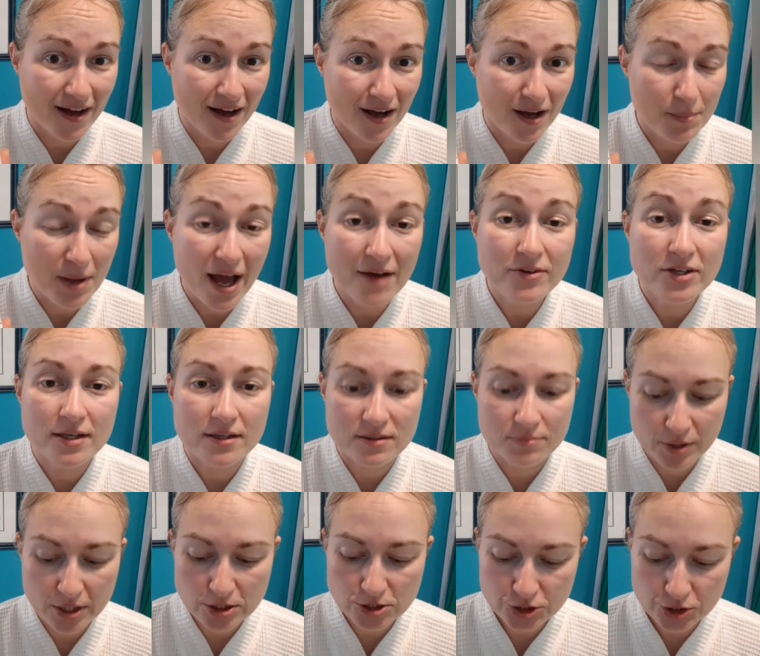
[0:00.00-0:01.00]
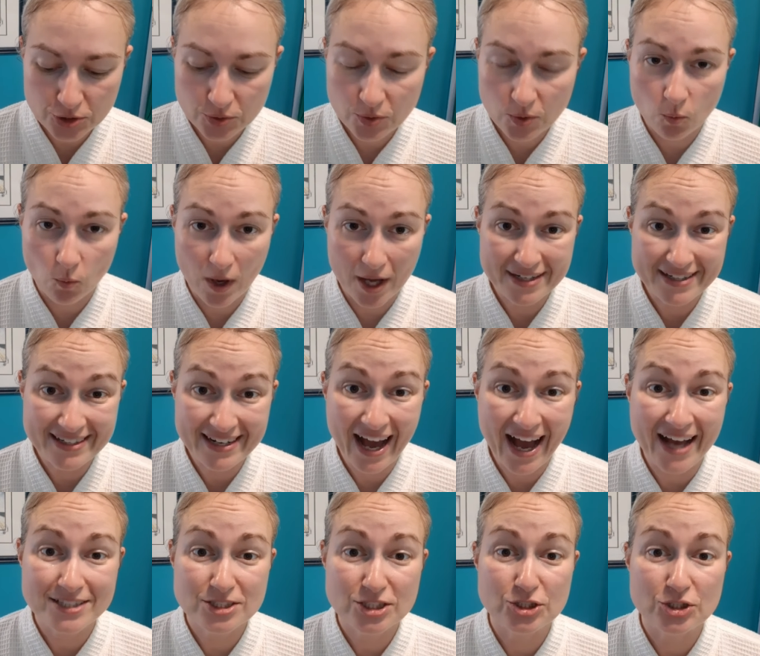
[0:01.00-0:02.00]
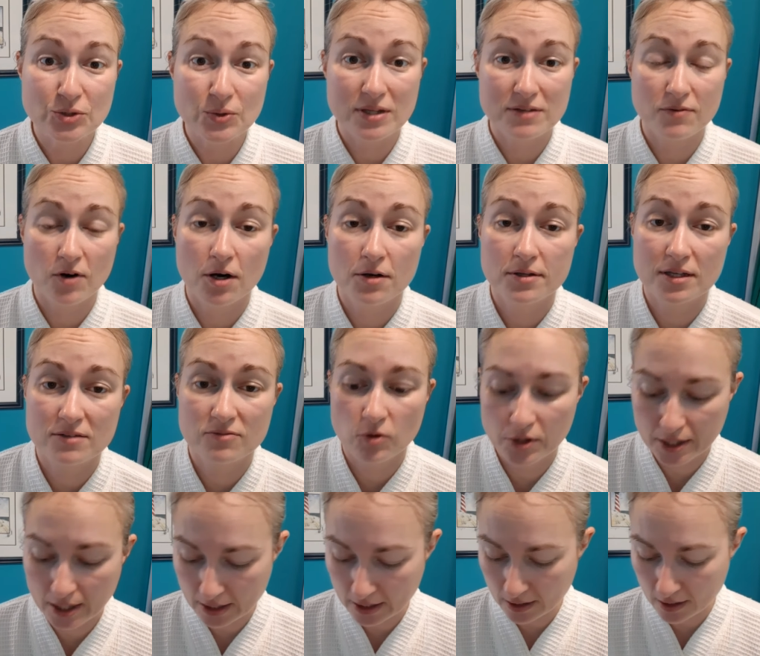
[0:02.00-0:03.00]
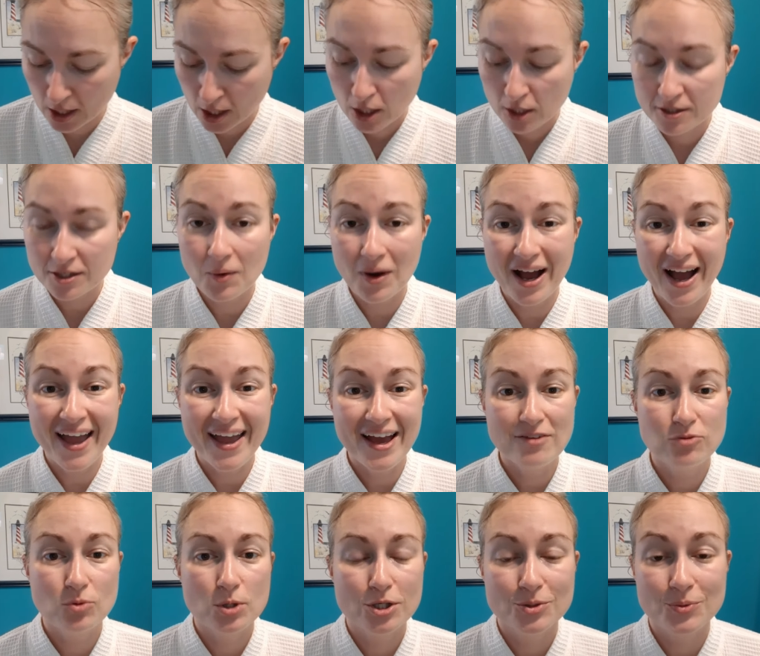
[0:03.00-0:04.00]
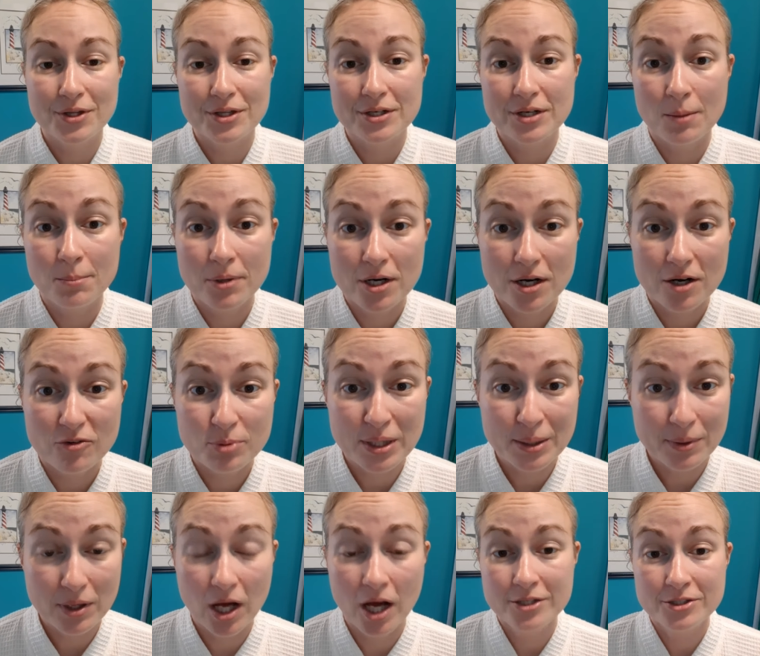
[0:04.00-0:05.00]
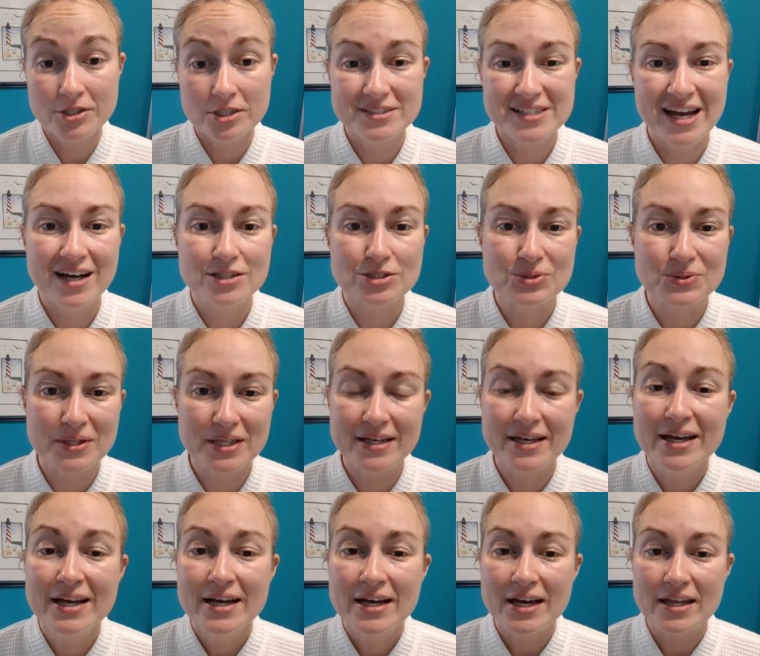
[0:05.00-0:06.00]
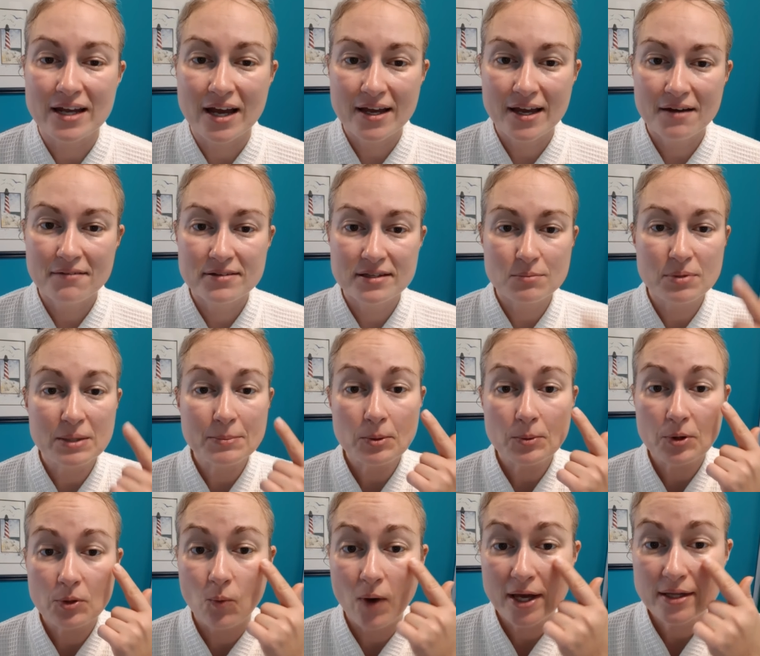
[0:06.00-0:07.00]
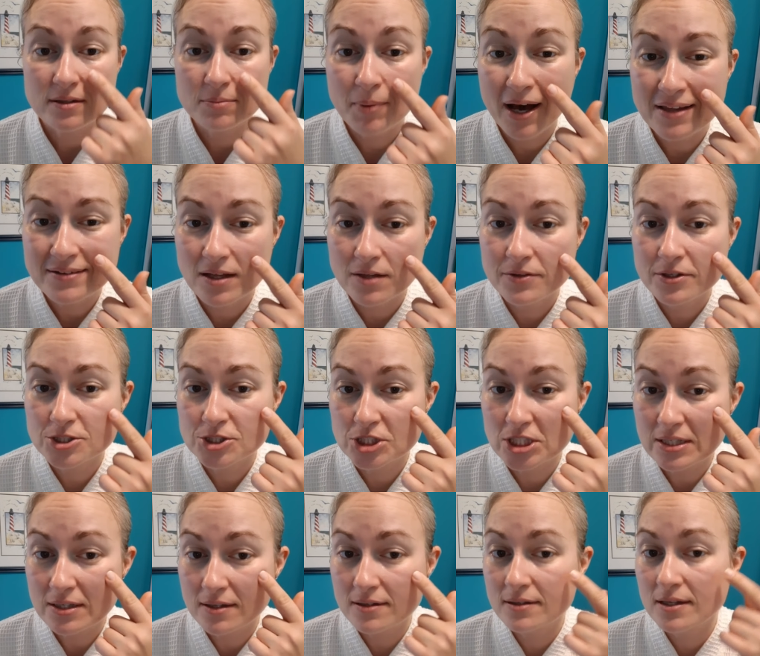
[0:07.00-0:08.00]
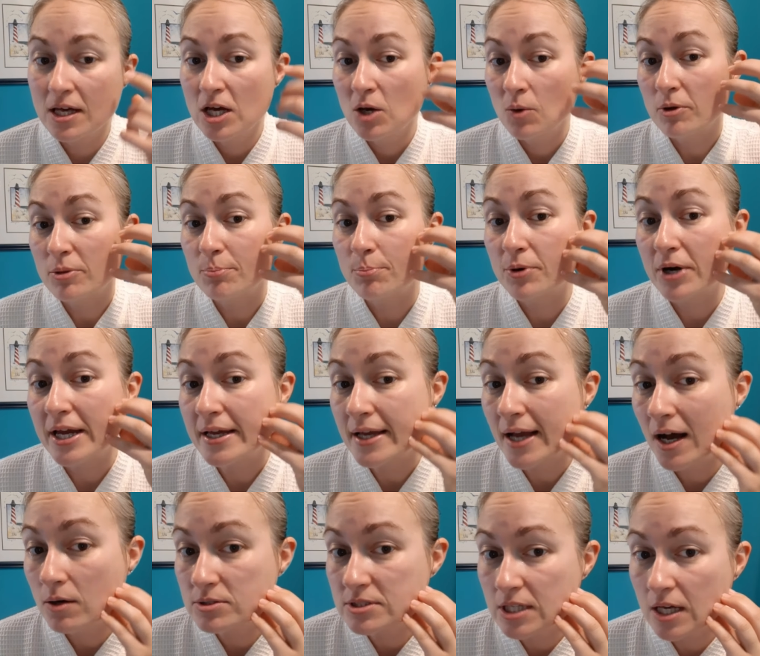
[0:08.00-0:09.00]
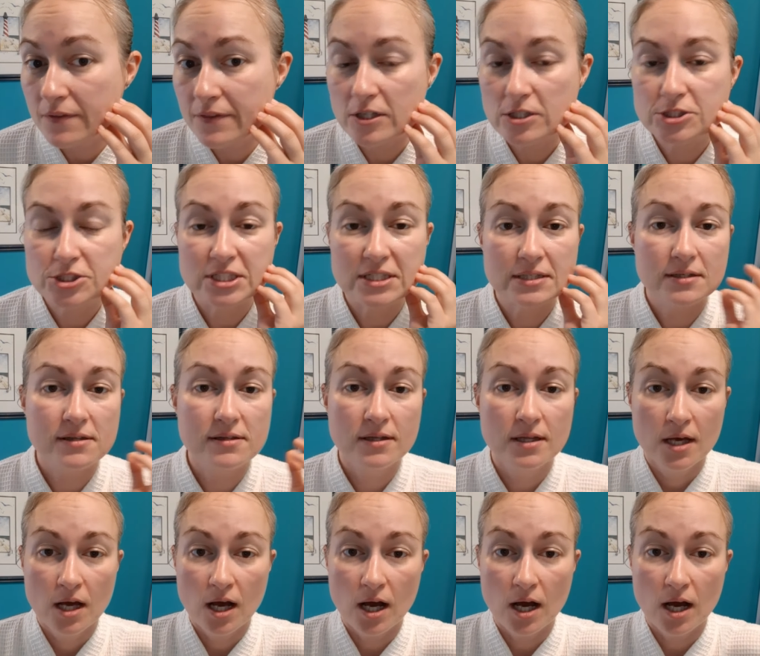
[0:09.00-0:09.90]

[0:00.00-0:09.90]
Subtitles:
haven't explained to you what not to do as far as exfoliating. So I have worked with a number of people, hundreds actually, and I have seen people with white spots on their cheeks, with breakouts on their cheeks,